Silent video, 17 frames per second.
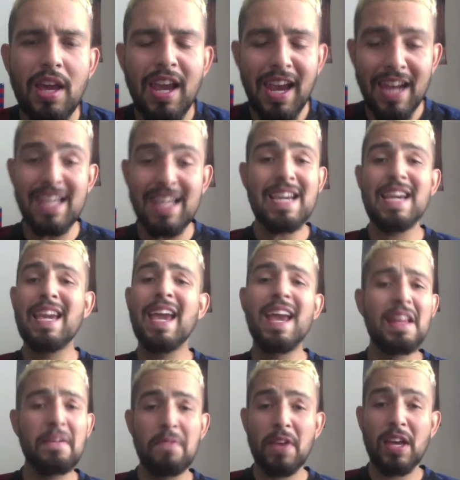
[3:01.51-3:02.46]
And he can't
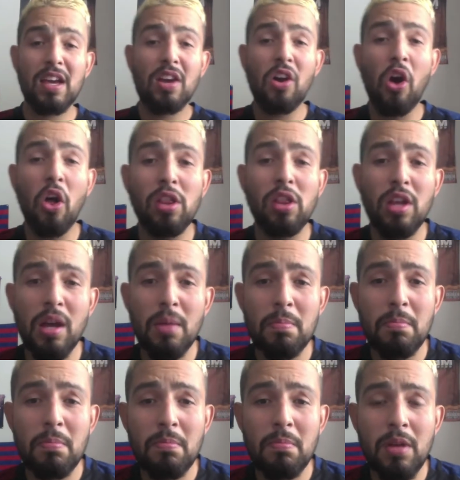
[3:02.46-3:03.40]
even get called up.
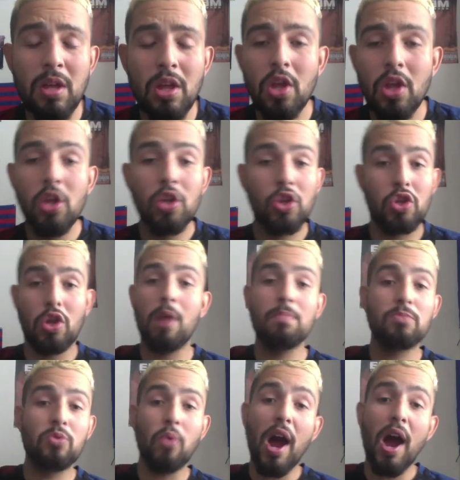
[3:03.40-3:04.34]
Dom
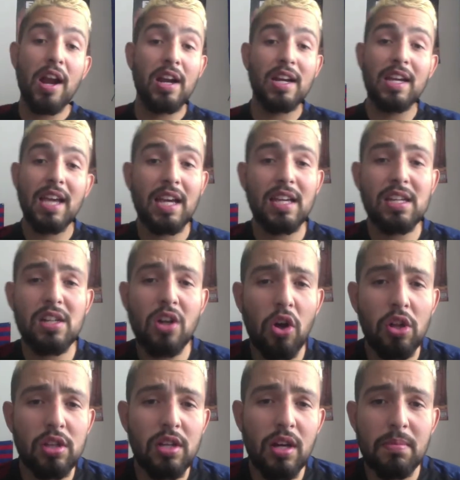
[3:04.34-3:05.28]
Dwyer can't get
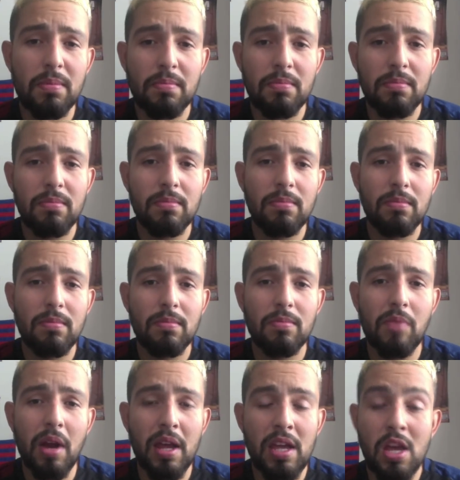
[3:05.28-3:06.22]
called up.
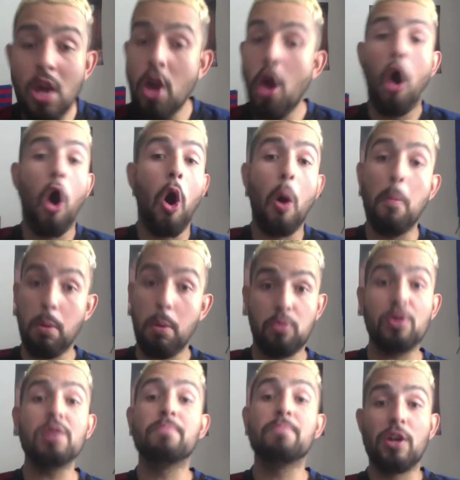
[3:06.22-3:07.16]
Right? Oh, but
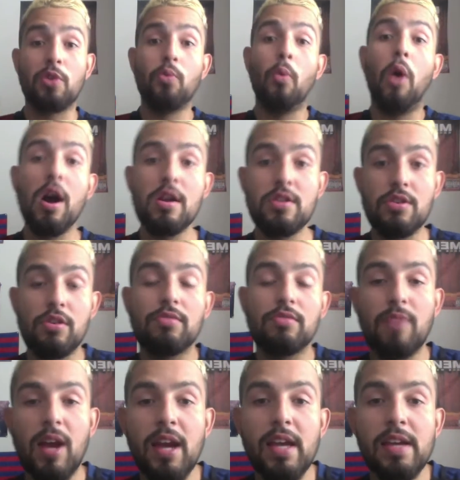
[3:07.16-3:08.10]
we bring Wando,
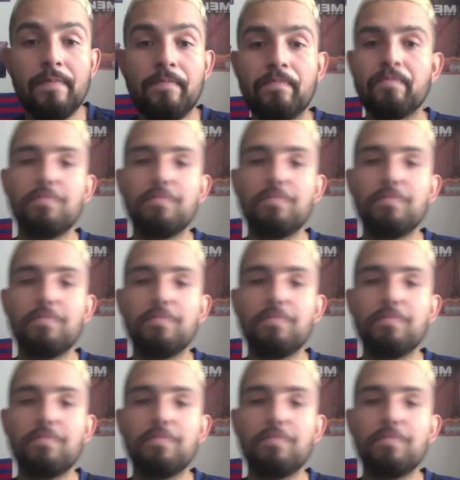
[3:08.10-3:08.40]
right?